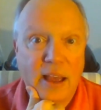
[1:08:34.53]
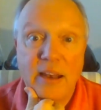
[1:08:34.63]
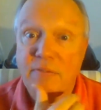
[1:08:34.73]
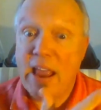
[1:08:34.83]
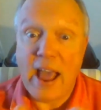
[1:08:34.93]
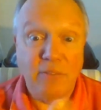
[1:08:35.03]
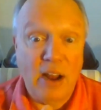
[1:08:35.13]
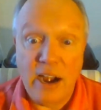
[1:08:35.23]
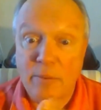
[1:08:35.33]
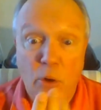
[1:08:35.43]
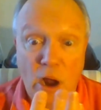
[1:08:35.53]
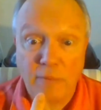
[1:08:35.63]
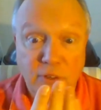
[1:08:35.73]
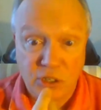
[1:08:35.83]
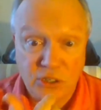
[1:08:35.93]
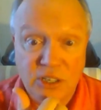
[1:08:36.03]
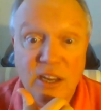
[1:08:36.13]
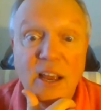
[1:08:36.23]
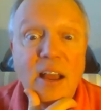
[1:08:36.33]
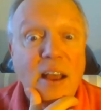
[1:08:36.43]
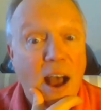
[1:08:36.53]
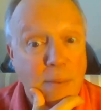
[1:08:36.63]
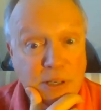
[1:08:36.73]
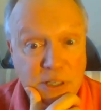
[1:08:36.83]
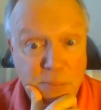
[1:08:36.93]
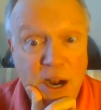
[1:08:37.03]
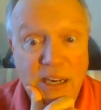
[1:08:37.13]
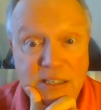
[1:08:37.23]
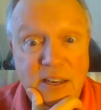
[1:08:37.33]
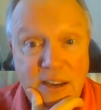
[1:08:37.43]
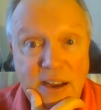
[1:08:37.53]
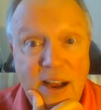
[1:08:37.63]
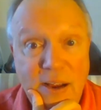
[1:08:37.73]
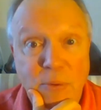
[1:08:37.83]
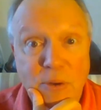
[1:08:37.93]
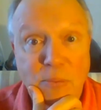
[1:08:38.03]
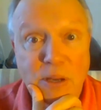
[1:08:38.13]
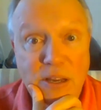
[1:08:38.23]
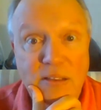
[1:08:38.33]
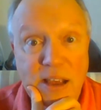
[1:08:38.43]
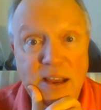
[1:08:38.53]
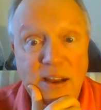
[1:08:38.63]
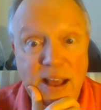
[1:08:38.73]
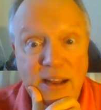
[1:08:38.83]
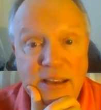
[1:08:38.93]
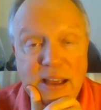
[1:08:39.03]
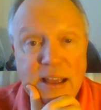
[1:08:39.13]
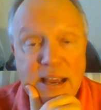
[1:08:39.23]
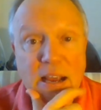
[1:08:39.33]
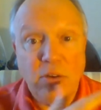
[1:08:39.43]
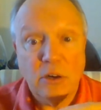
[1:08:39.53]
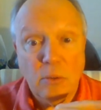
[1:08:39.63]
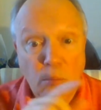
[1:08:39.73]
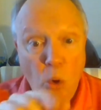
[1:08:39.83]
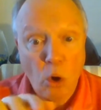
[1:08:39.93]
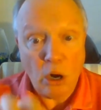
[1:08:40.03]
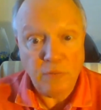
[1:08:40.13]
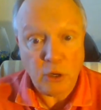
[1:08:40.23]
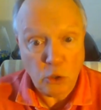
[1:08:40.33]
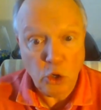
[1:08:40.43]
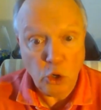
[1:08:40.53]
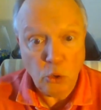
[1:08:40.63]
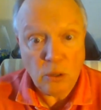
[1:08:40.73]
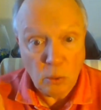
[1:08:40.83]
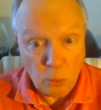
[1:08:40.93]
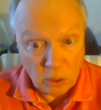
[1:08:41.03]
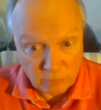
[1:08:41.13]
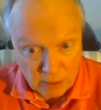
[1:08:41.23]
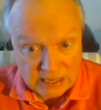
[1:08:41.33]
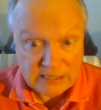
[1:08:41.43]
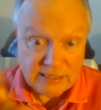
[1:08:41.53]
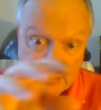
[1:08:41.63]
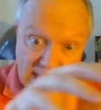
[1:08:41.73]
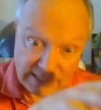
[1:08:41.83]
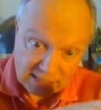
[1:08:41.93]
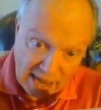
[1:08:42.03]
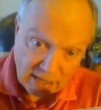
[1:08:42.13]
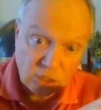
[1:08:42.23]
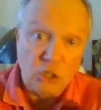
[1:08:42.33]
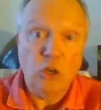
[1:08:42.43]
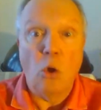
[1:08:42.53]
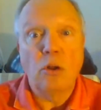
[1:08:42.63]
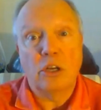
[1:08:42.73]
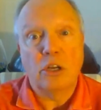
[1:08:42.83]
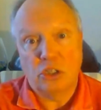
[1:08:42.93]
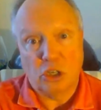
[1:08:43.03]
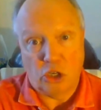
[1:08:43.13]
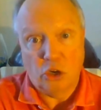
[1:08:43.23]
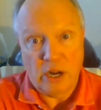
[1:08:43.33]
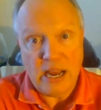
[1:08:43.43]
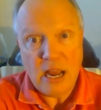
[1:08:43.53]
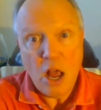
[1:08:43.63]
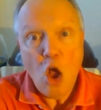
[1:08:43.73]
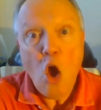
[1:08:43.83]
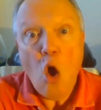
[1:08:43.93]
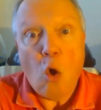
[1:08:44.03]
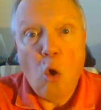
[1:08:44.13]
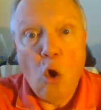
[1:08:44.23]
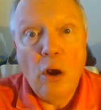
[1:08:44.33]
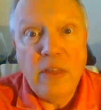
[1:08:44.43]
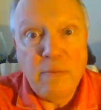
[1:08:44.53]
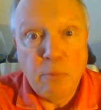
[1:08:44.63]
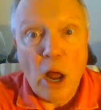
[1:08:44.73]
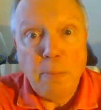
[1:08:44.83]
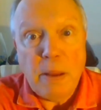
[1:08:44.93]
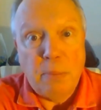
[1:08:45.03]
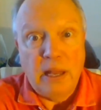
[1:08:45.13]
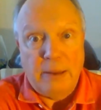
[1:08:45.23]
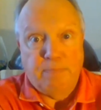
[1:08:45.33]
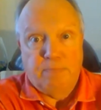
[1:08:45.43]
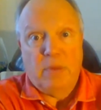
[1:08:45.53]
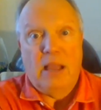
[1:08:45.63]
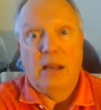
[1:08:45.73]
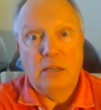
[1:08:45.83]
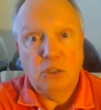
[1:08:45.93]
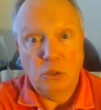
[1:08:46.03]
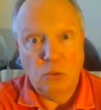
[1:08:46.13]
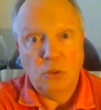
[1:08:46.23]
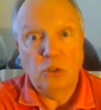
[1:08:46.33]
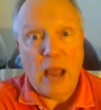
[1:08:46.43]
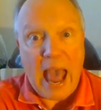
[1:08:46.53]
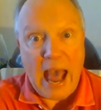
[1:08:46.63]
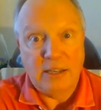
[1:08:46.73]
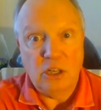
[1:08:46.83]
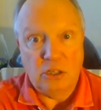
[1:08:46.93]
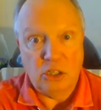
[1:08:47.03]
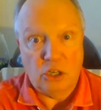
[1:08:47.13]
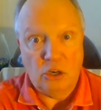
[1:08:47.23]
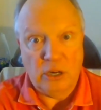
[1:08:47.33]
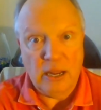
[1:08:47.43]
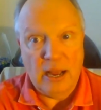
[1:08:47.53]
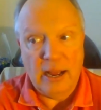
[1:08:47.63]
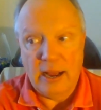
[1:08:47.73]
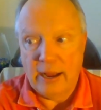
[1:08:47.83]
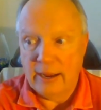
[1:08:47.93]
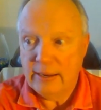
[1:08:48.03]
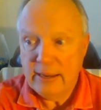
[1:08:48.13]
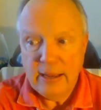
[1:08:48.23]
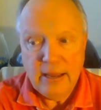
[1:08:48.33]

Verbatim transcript: and if they haven't hired more officers, I'd be surprised. Uh, I would be thinking that either more of the crew will have been designated to go to security, or they brought people in uh, to to add to the security. Uh,